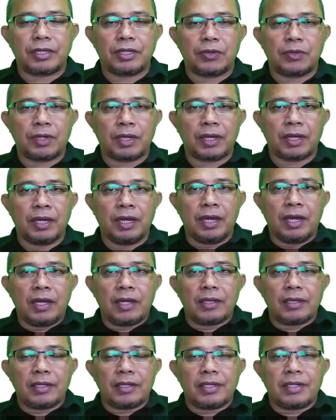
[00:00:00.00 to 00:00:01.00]
during
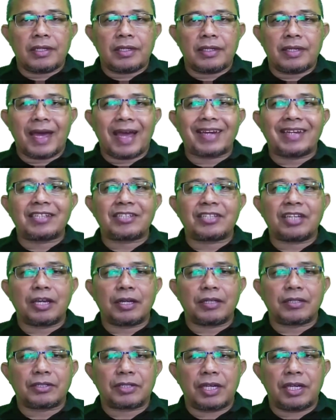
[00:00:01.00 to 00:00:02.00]
the
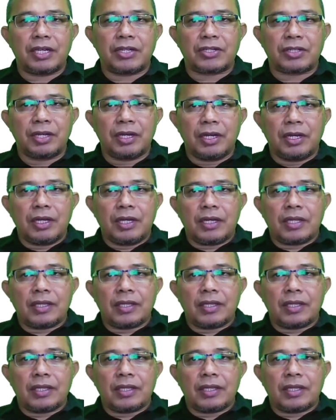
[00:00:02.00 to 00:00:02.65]
diagnostic stage,